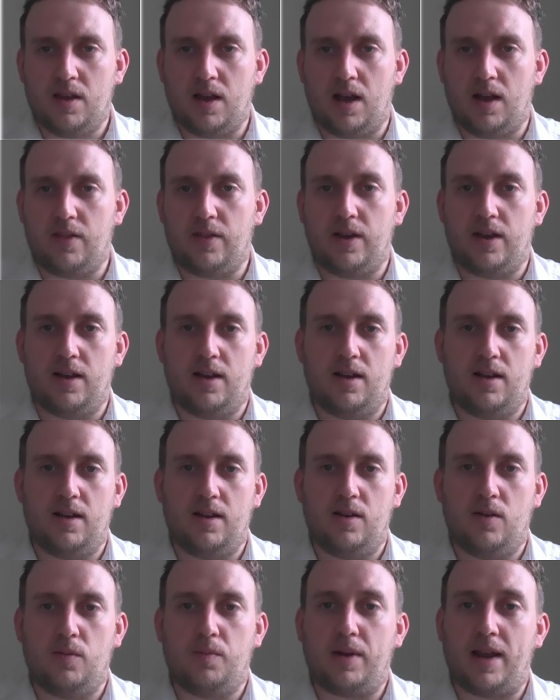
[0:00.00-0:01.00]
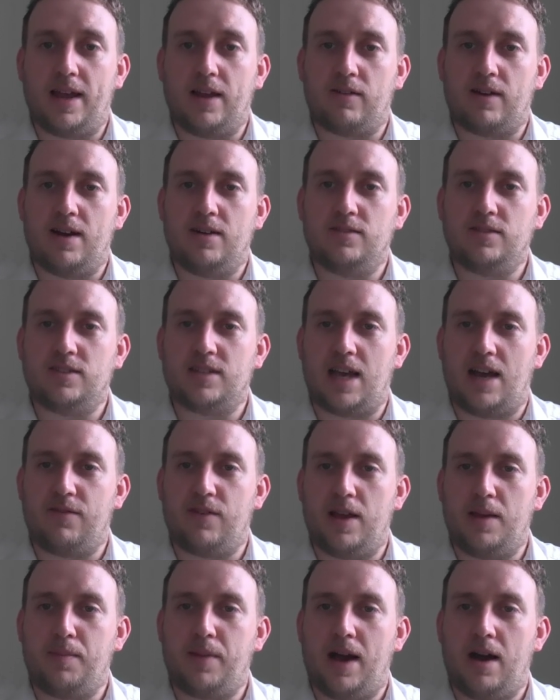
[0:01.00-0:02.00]
The playgrounds have
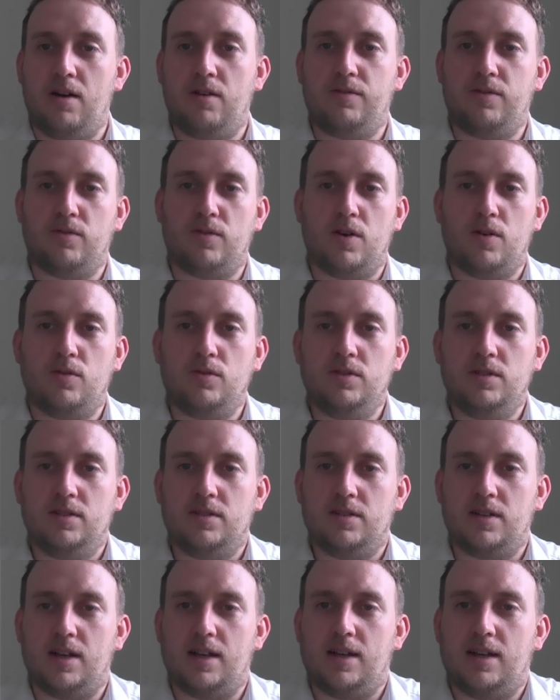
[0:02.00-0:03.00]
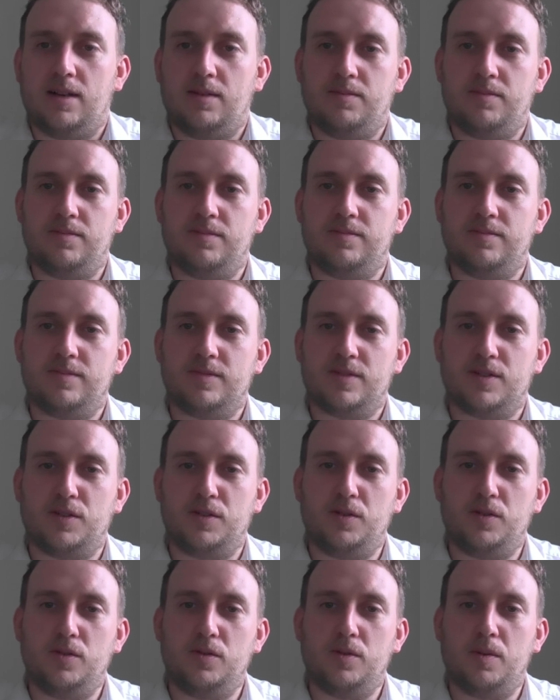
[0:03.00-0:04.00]
a powerful role
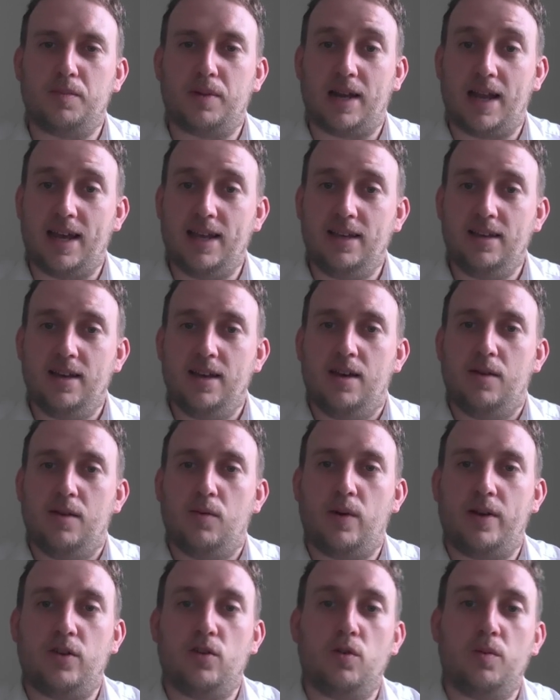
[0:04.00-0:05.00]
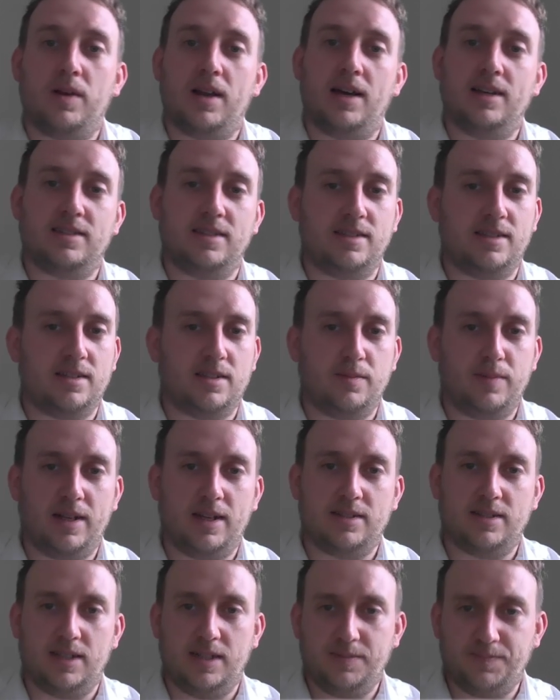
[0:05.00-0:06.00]
to play when normalising
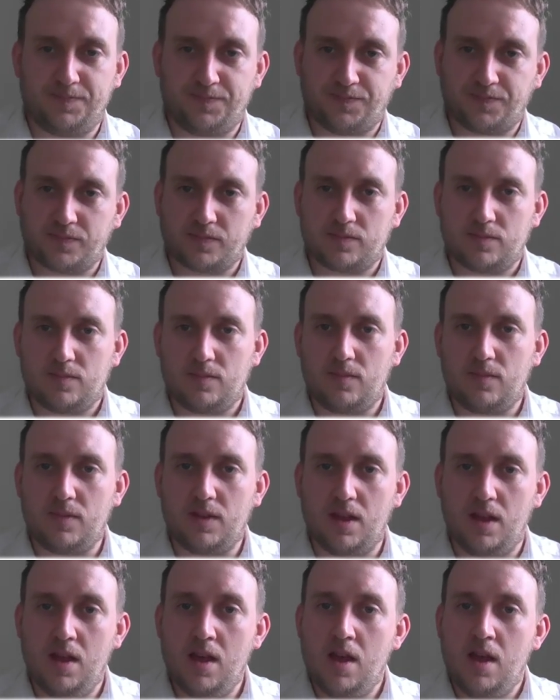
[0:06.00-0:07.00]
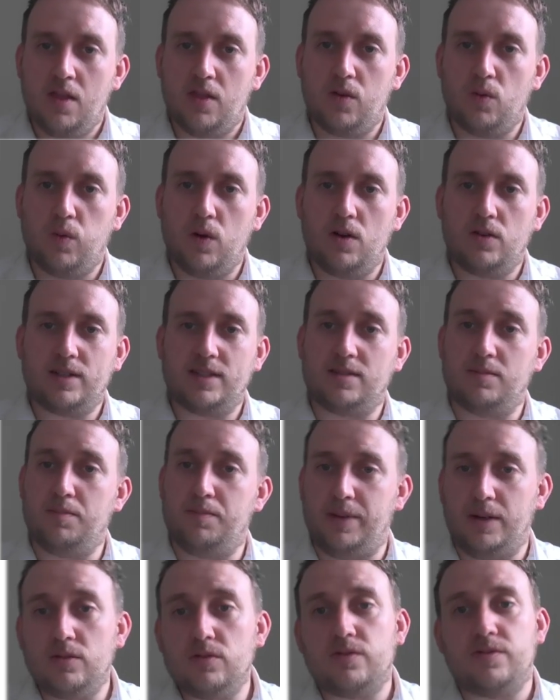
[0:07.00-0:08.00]
disability. The world isn't
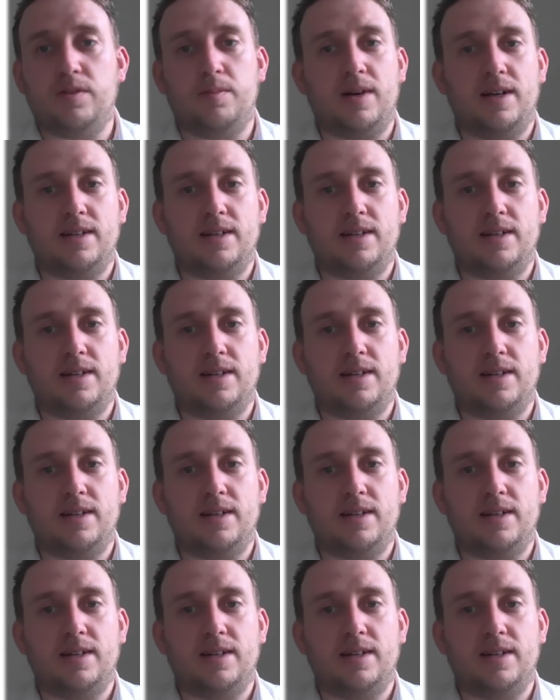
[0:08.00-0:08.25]
built for my